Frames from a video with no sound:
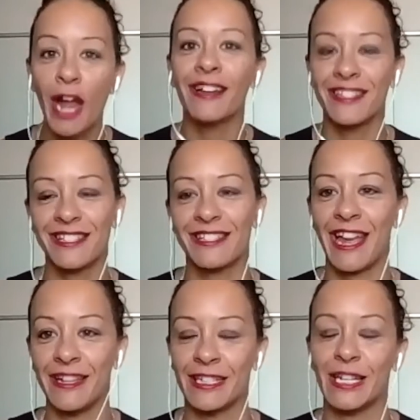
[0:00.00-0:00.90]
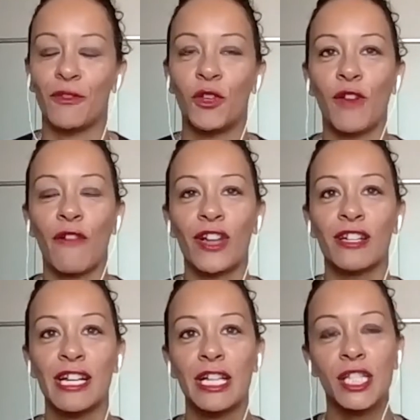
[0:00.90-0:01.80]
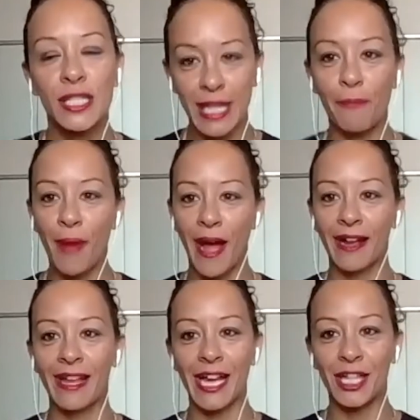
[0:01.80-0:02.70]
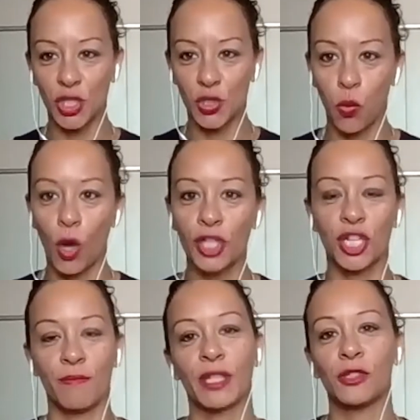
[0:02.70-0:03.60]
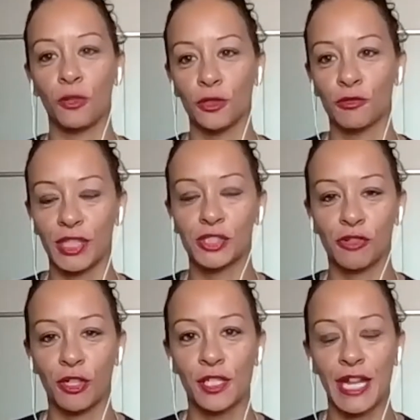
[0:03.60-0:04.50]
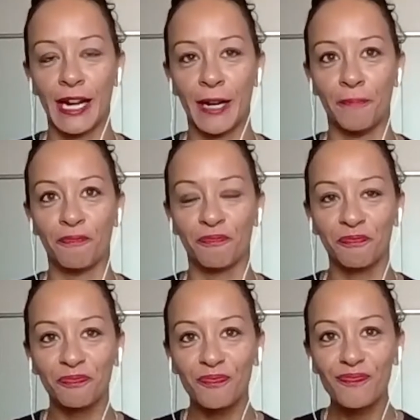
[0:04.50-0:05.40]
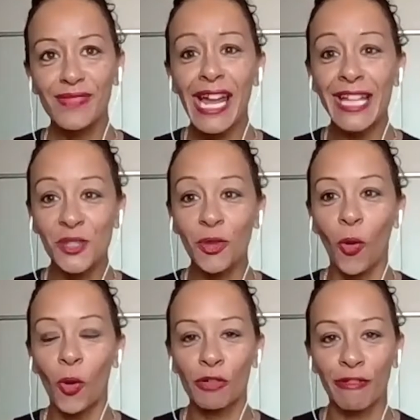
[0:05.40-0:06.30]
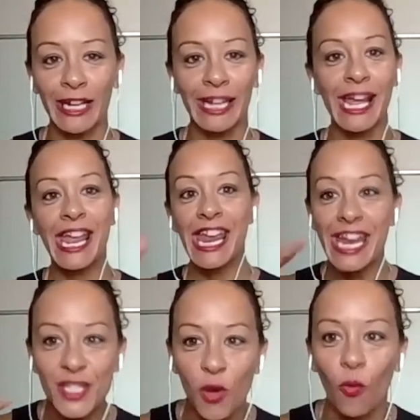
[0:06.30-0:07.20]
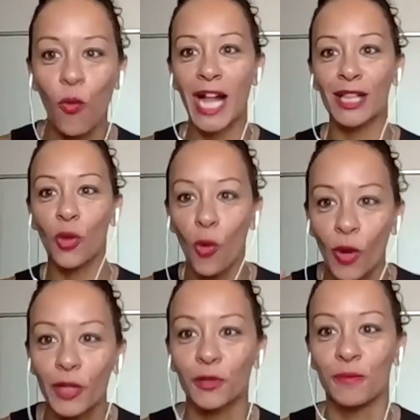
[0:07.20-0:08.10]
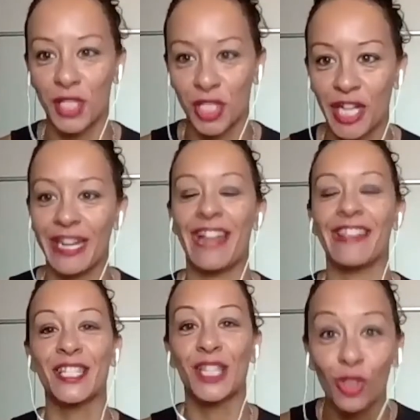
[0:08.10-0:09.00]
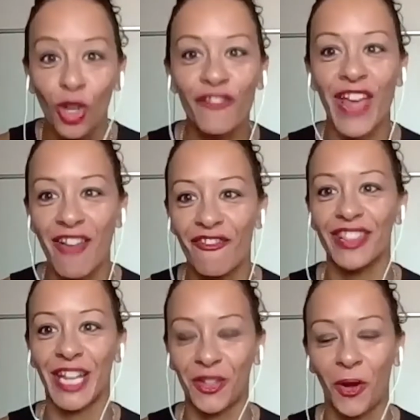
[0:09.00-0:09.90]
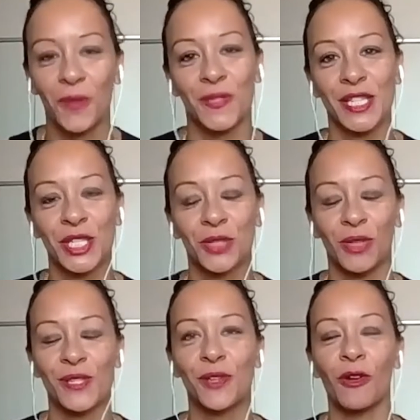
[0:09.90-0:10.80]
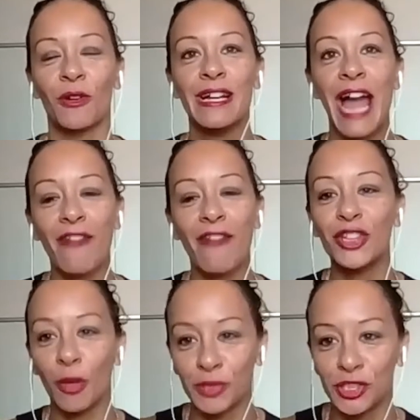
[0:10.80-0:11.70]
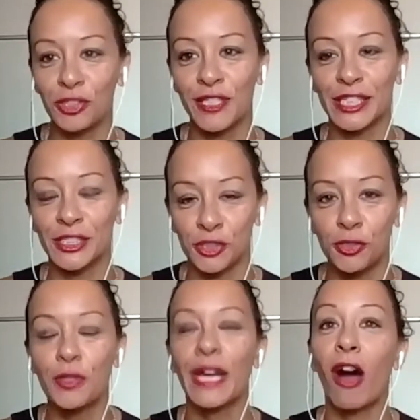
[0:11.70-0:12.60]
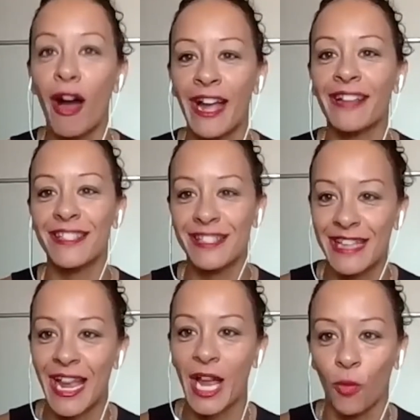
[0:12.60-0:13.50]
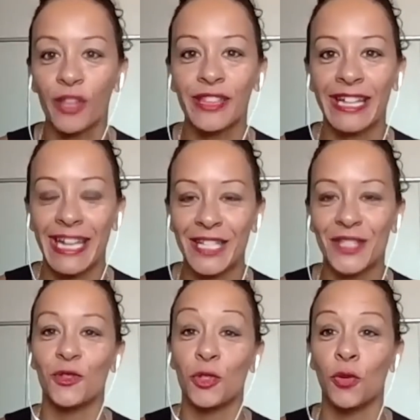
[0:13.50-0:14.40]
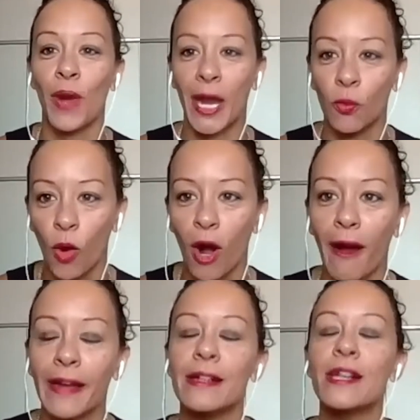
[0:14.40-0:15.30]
understand it. If you've ever stepped back and just watched a McDonald's restaurant, as you're ordering, it's a well-oiled machine, and there's a lot of effort that goes into it. So having the opportunity to do that, I understand what they need to do and why.